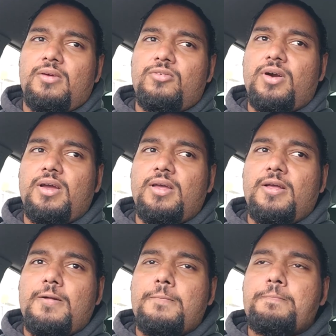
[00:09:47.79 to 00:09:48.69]
right?
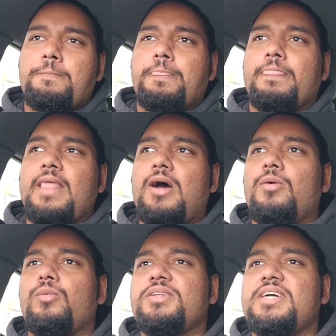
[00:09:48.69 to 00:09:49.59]

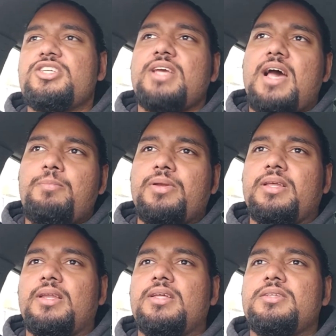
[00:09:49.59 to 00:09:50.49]
Now, what's actually
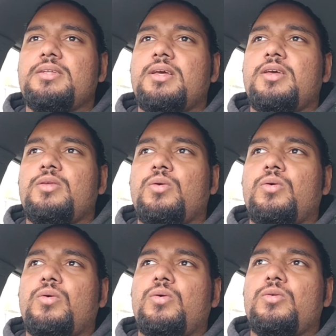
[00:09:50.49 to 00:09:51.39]
happening is
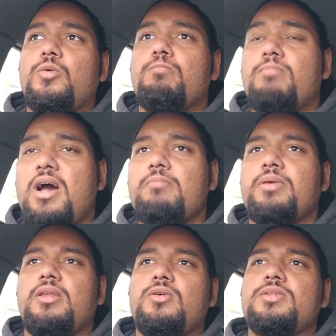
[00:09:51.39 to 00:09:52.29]
you might
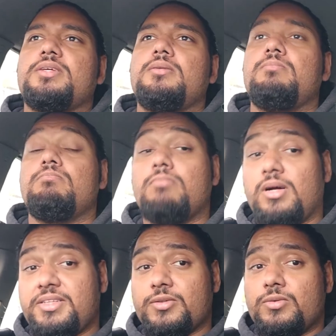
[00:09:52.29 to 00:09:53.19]
be losing
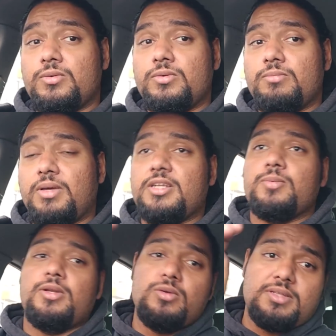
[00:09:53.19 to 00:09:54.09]
muscle because
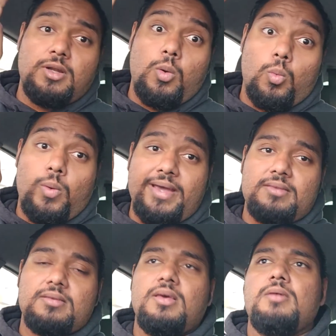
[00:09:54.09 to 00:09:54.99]
we're losing
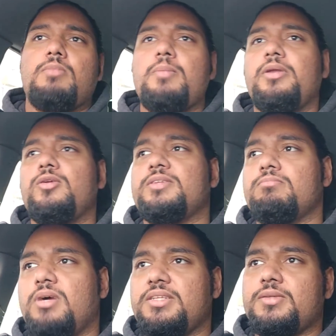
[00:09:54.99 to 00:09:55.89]
weight. Might be losing
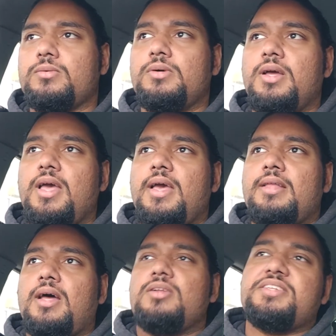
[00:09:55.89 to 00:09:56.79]
muscle.
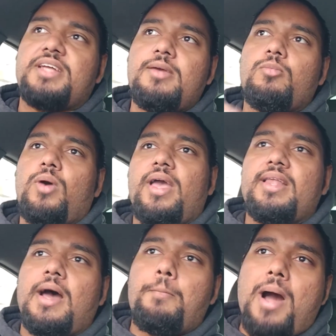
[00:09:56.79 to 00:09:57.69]
Now, the same way
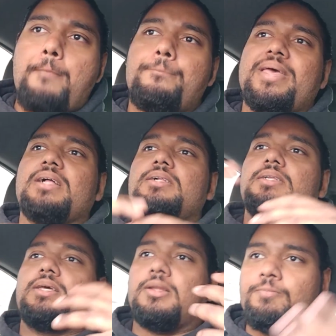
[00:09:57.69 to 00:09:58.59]
that by
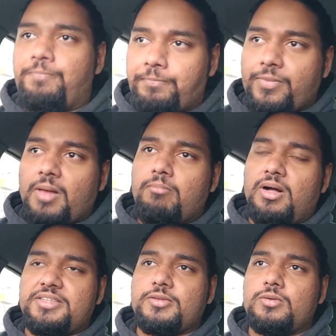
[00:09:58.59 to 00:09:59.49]
building
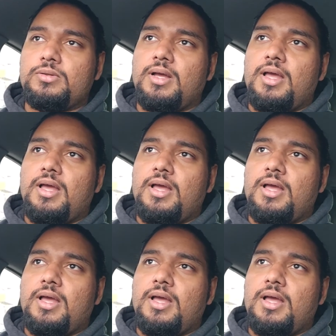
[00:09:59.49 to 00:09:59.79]
muscle